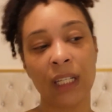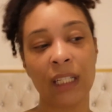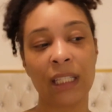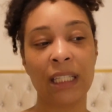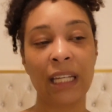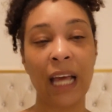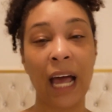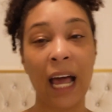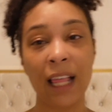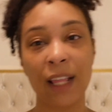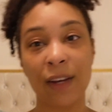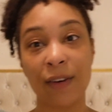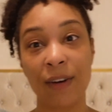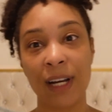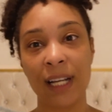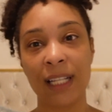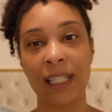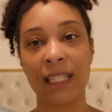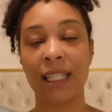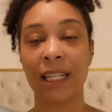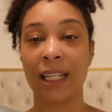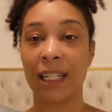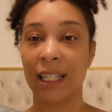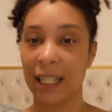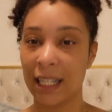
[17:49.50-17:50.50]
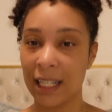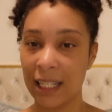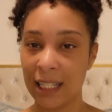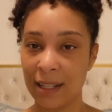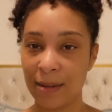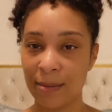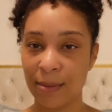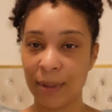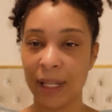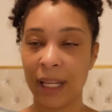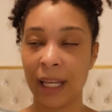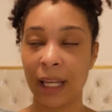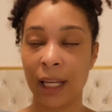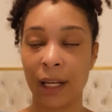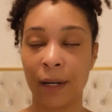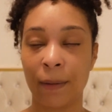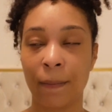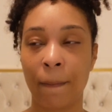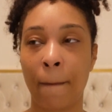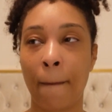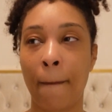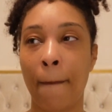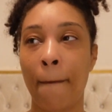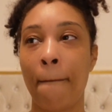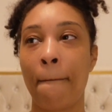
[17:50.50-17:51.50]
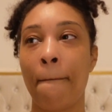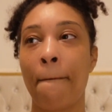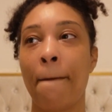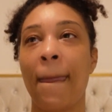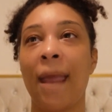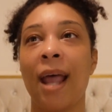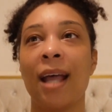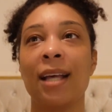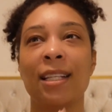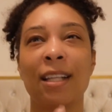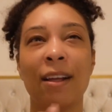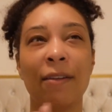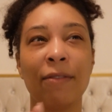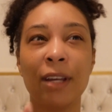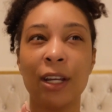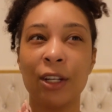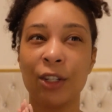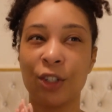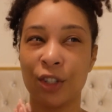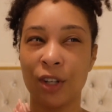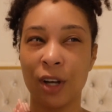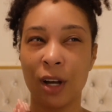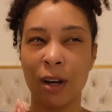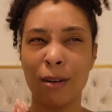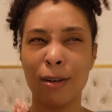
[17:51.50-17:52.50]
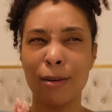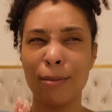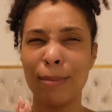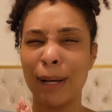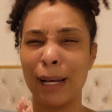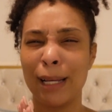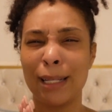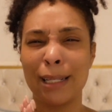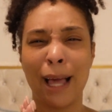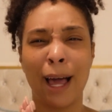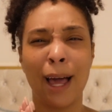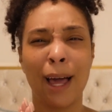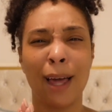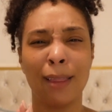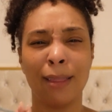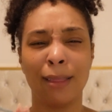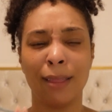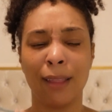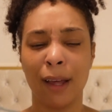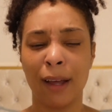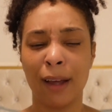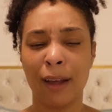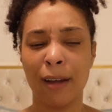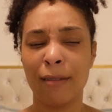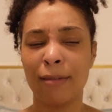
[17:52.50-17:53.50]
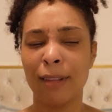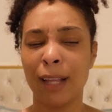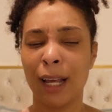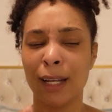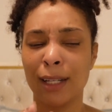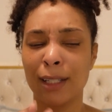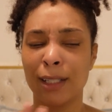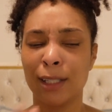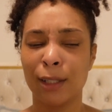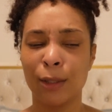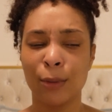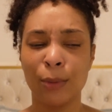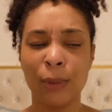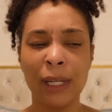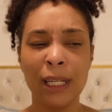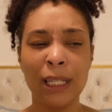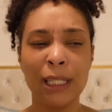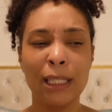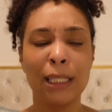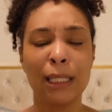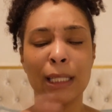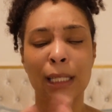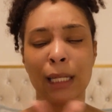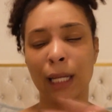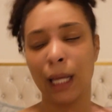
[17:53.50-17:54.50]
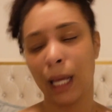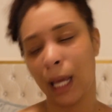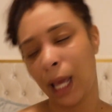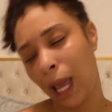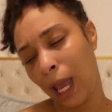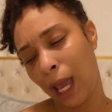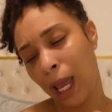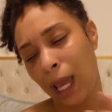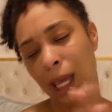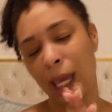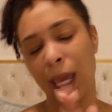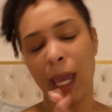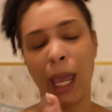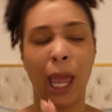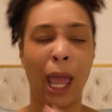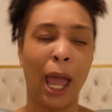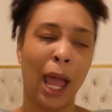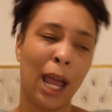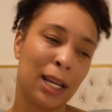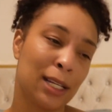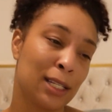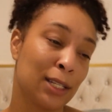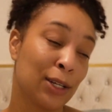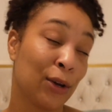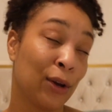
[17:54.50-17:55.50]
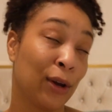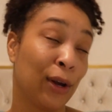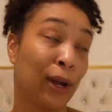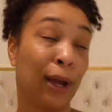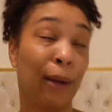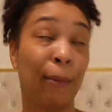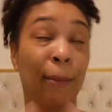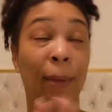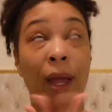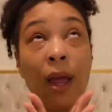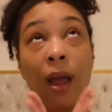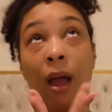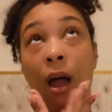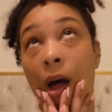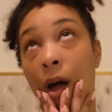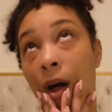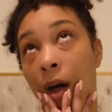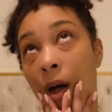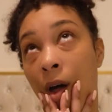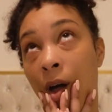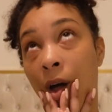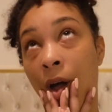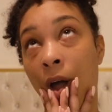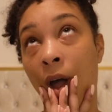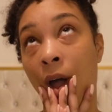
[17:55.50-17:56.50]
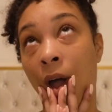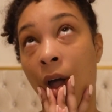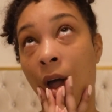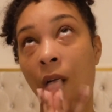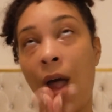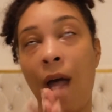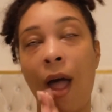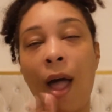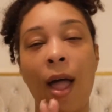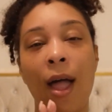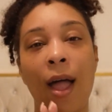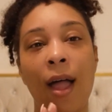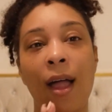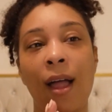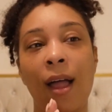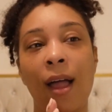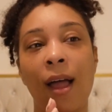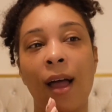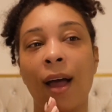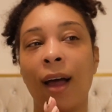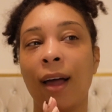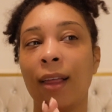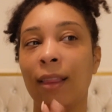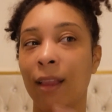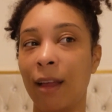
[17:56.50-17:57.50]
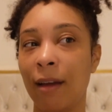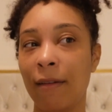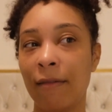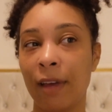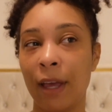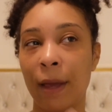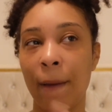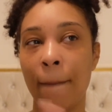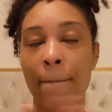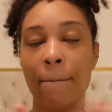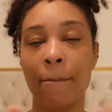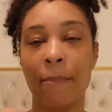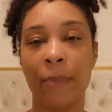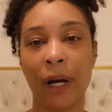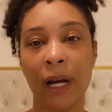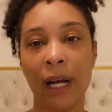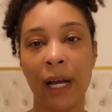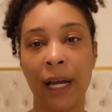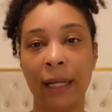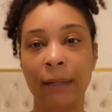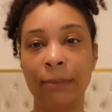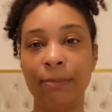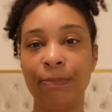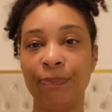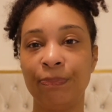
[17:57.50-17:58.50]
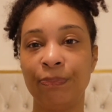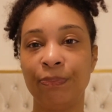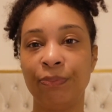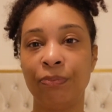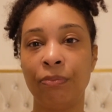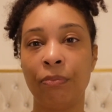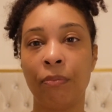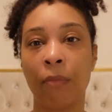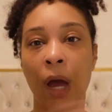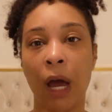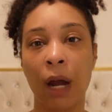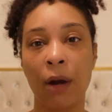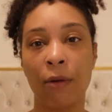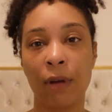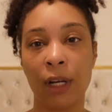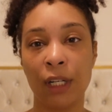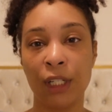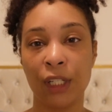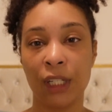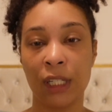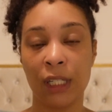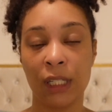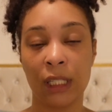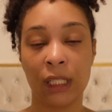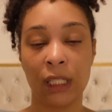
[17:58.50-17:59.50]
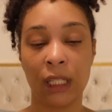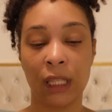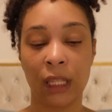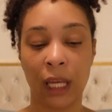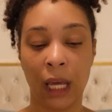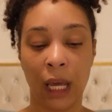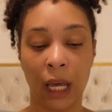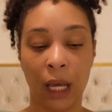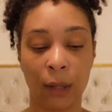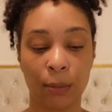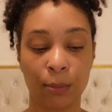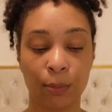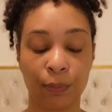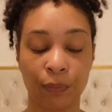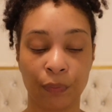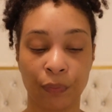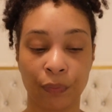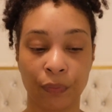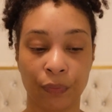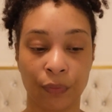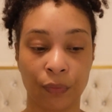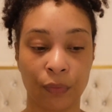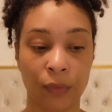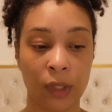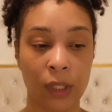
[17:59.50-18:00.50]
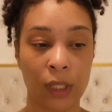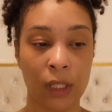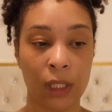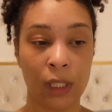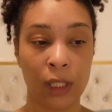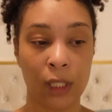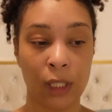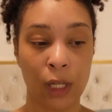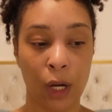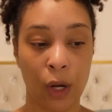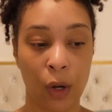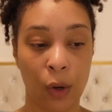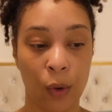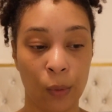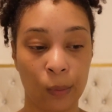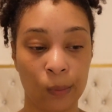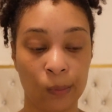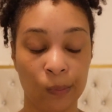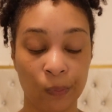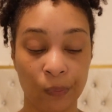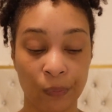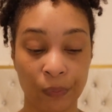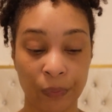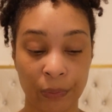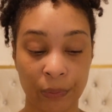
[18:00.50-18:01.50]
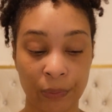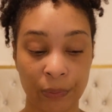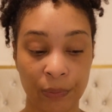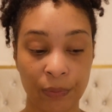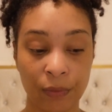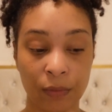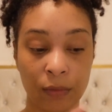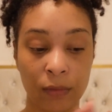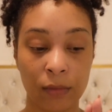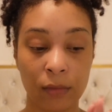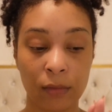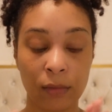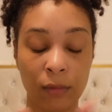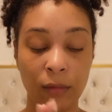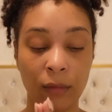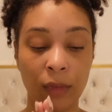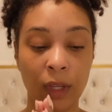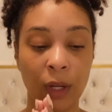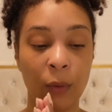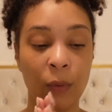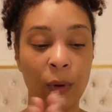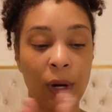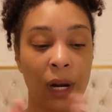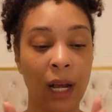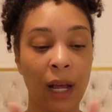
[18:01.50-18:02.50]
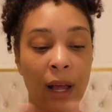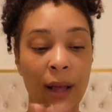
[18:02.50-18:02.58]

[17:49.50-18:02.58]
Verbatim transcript: tolerance and discipline it's definitely a struggle because I love like sweets and cake and ice cream and oh I love it, but moderation is a thing. So when it